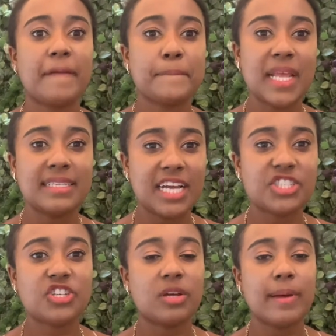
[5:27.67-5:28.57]

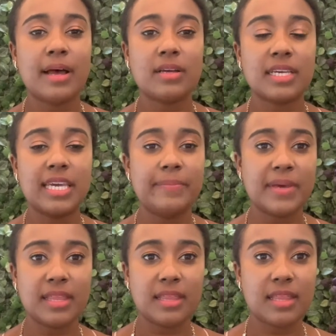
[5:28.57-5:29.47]
intentional about
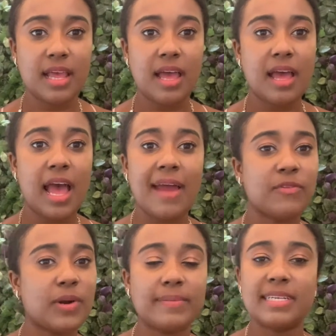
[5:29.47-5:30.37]
keeping
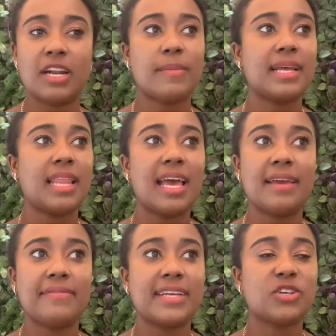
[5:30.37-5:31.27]
everyone updated on my
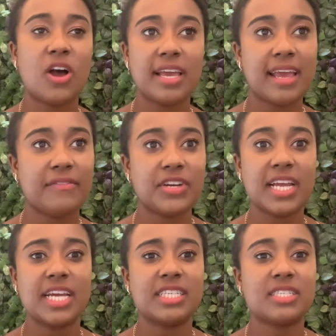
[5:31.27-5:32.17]
life, like talking every
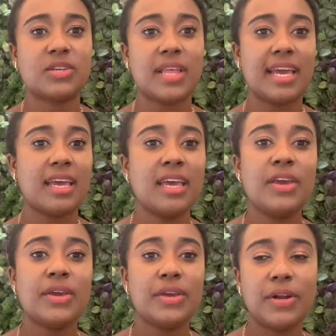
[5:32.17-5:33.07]
day, just so like,
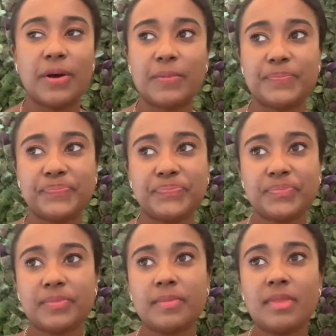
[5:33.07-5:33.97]
you know,
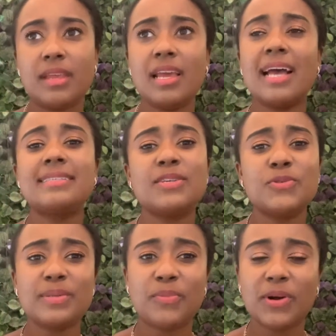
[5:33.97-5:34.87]
I see
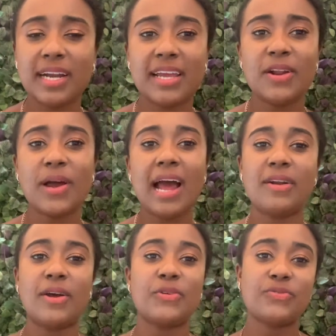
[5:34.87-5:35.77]
who's important. You know, I don't
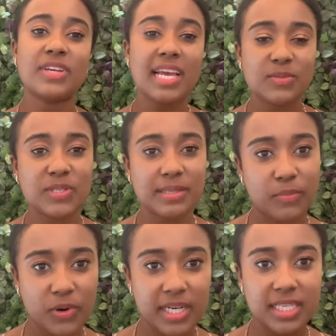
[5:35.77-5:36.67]
know. You realize what's
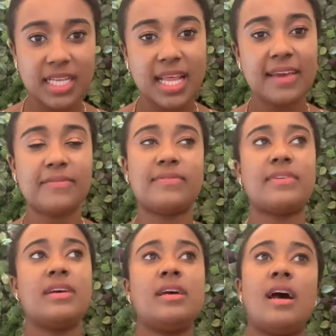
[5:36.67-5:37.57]
important in life.
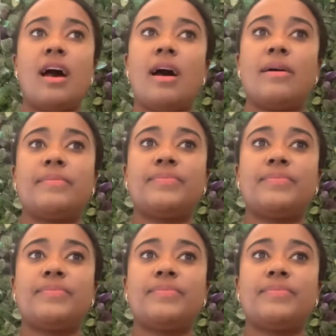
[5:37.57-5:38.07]
Um,